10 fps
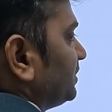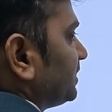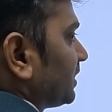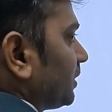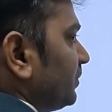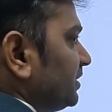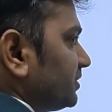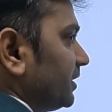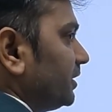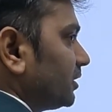that are
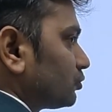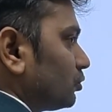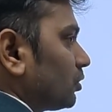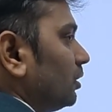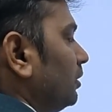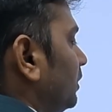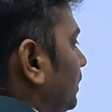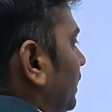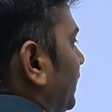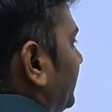mentioned in the so-called
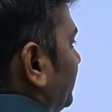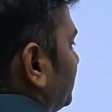articles